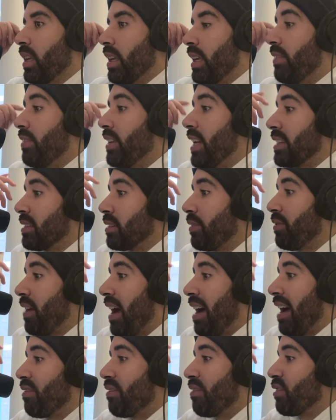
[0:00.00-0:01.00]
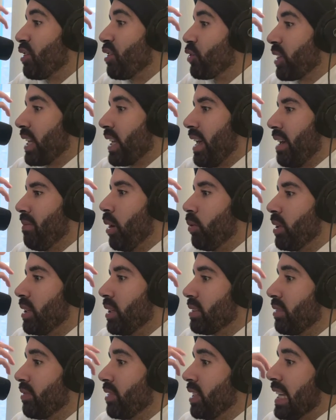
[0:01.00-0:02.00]
Even has a 500k
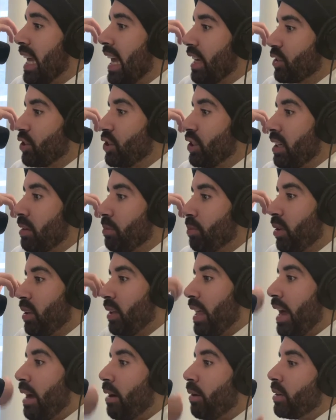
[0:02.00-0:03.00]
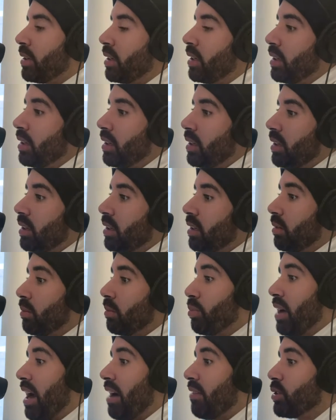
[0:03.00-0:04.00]
bonus if he knocks Jake Paul out.
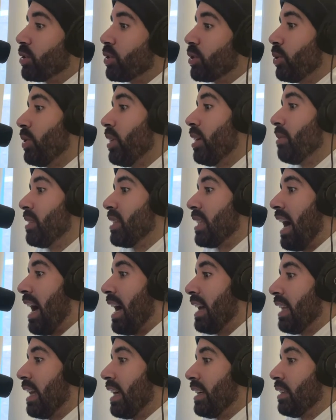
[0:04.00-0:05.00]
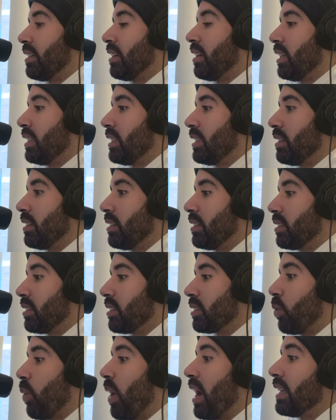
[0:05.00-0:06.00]
Bravo to him in the highlight in the
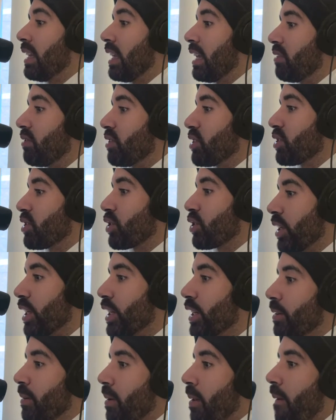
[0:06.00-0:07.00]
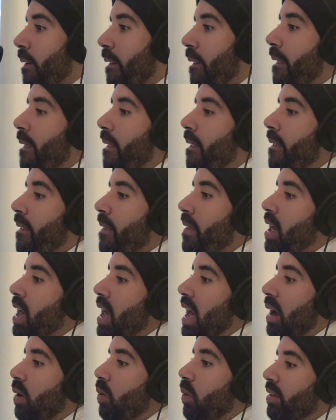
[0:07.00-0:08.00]
the twilight of his career.
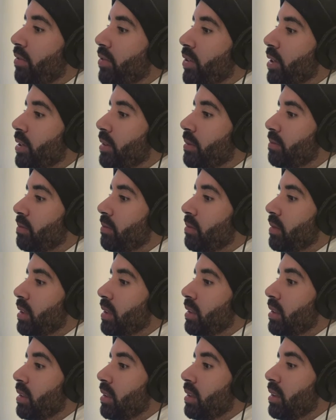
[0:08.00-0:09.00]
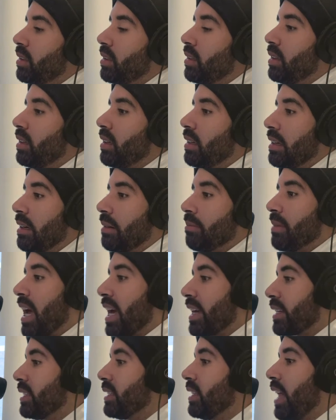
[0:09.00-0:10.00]
However, I'm
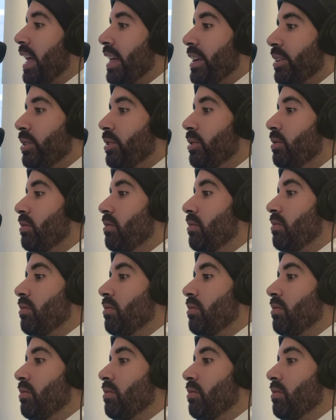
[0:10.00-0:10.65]
not going to lie to you.